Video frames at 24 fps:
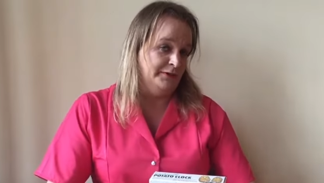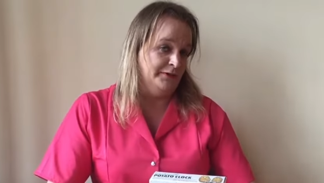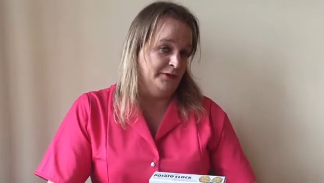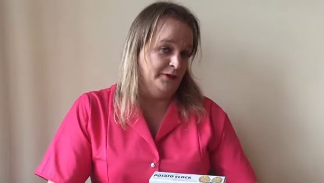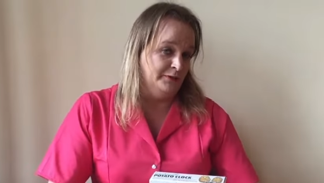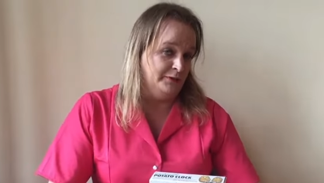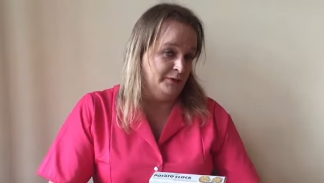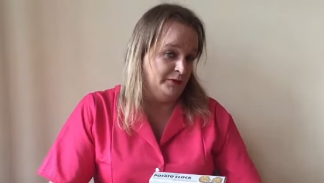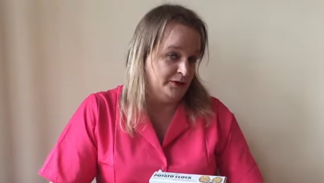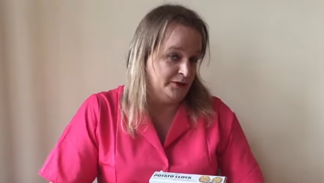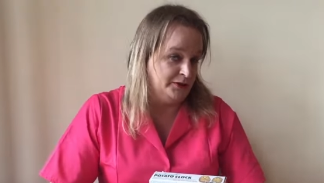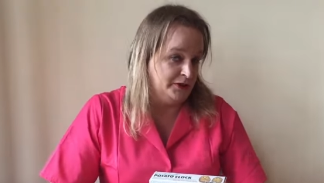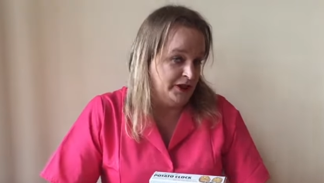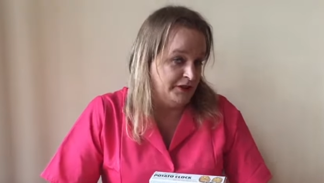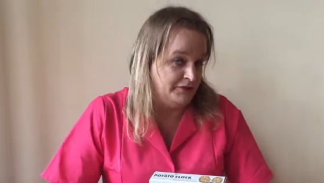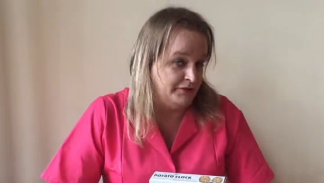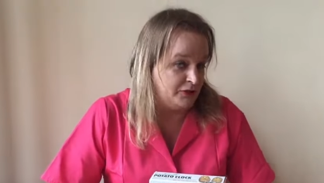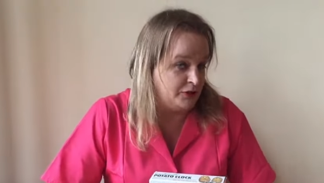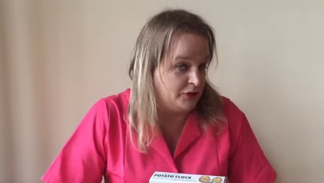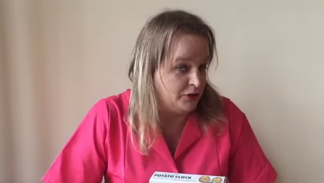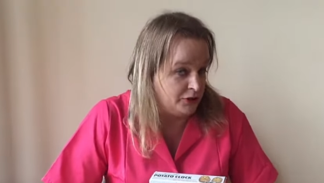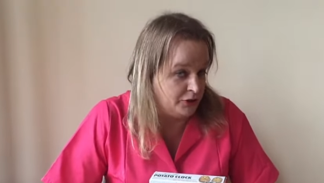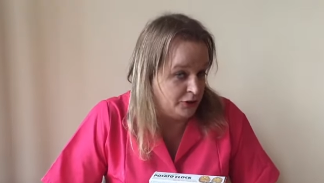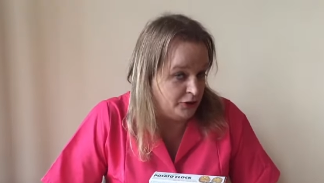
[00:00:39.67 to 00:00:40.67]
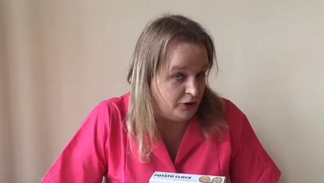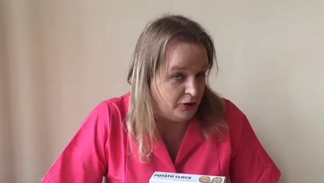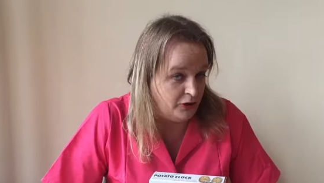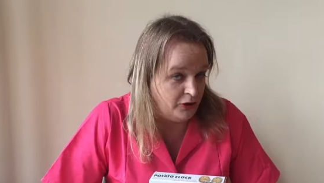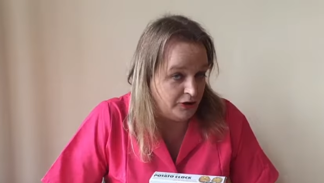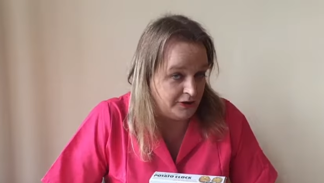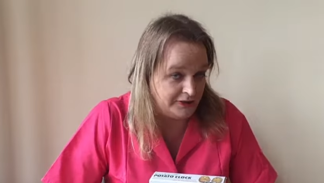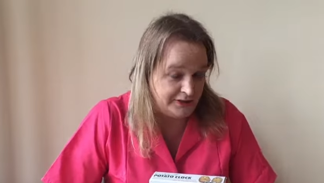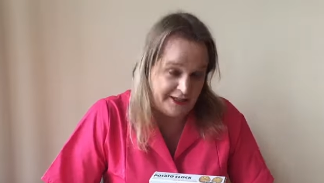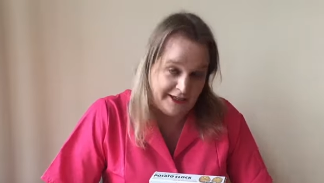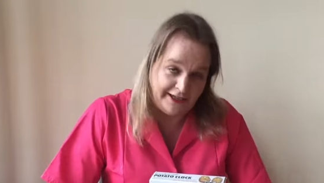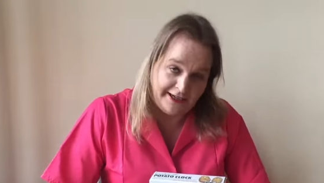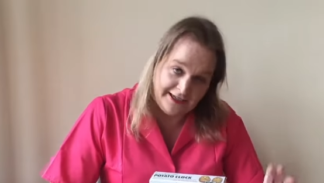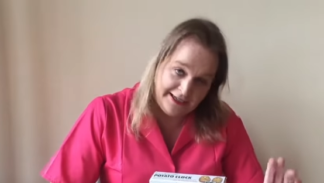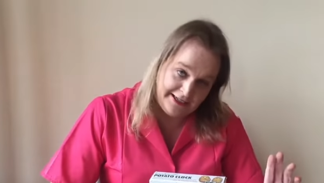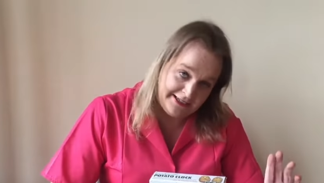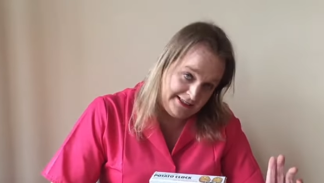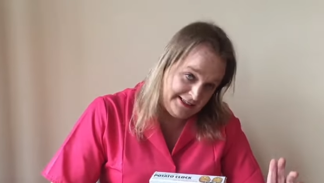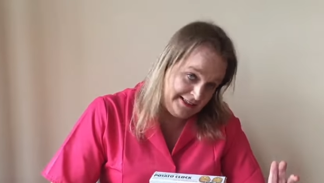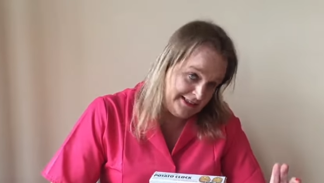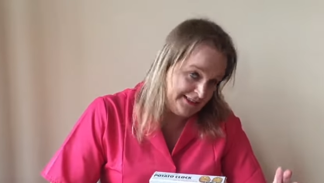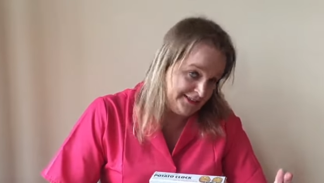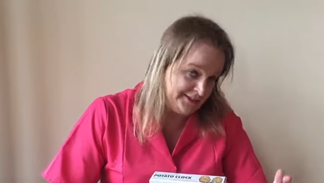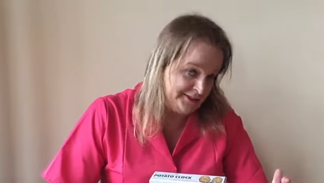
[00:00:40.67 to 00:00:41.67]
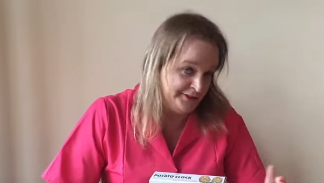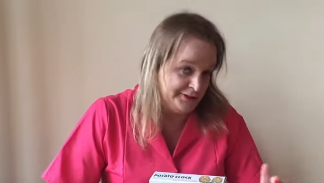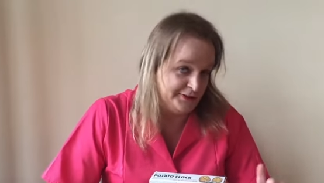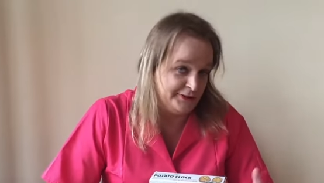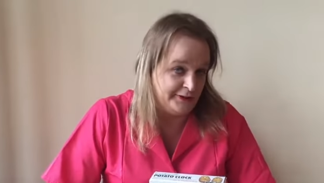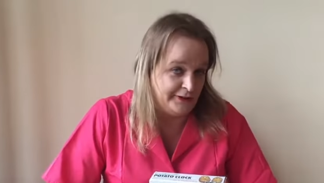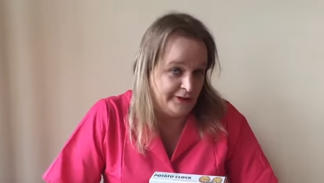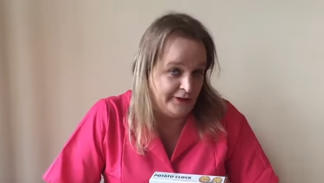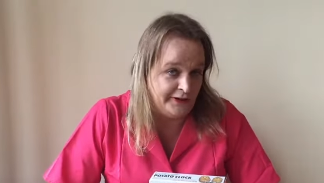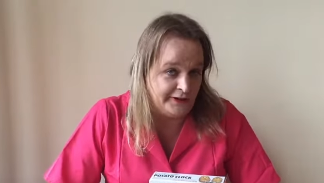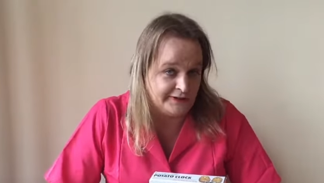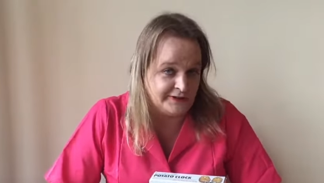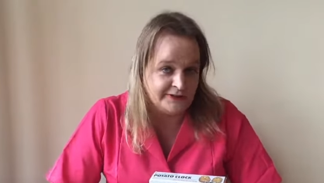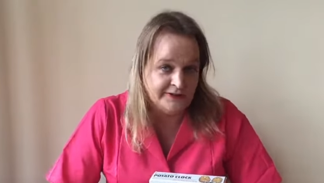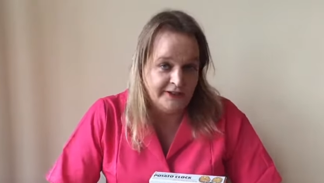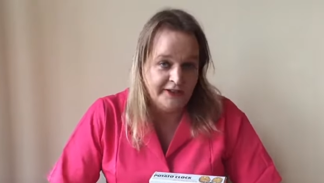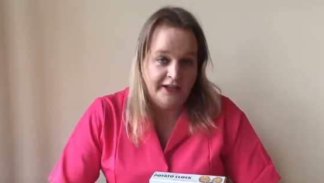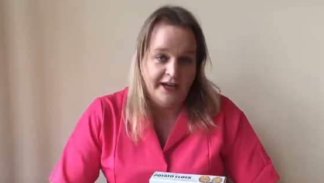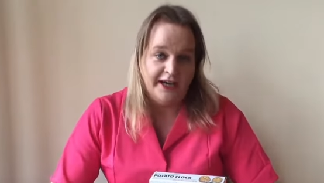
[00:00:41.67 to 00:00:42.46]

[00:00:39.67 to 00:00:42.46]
that we should have a cuckoo clock. Now, I like cuckoo clocks.